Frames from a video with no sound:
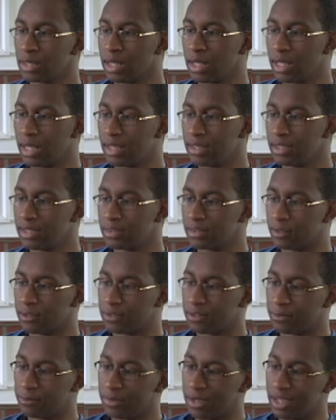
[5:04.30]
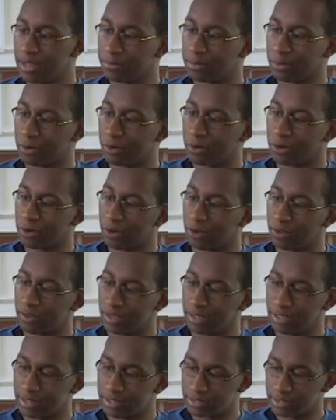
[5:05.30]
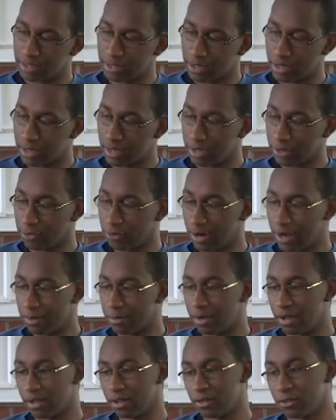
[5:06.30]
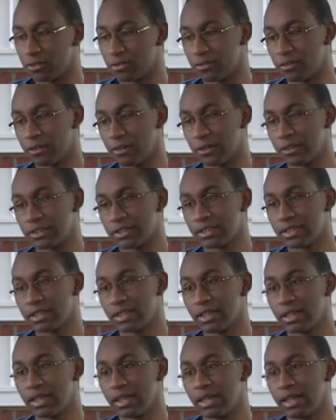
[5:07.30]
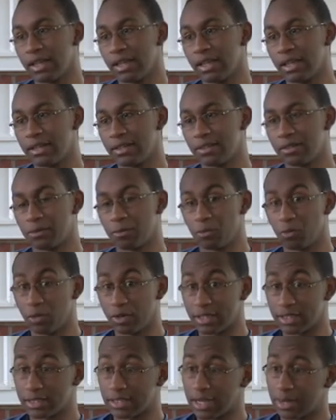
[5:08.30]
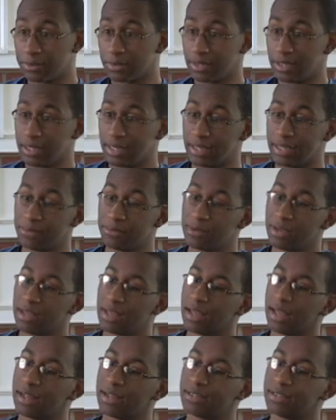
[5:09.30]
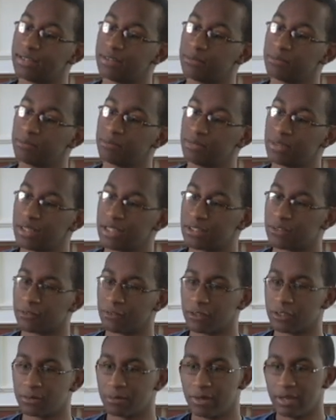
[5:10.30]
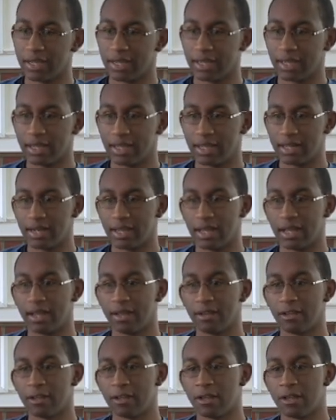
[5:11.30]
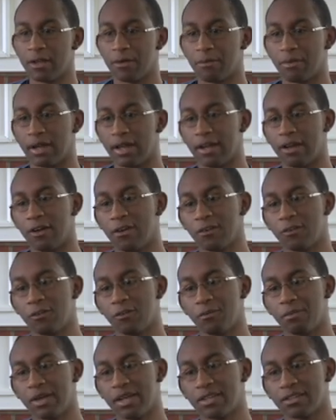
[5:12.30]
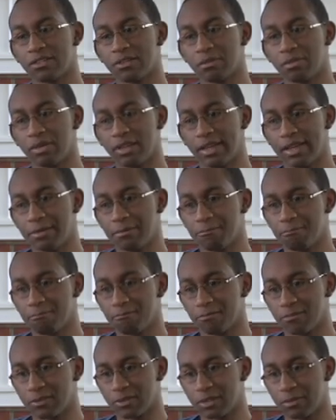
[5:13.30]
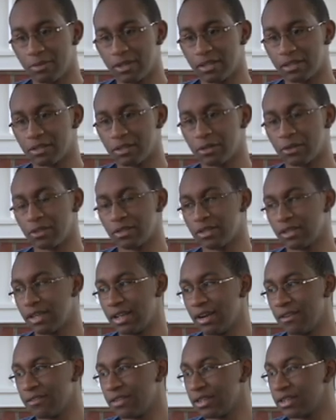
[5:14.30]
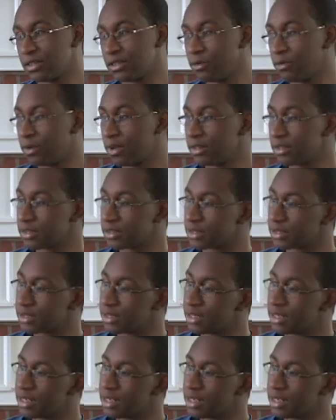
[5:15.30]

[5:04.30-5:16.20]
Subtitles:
I think the main protocol is grandma goes first, and when it's time to eat, she gets first pick, and my uncle makes her plate to make sure to get everything she wants.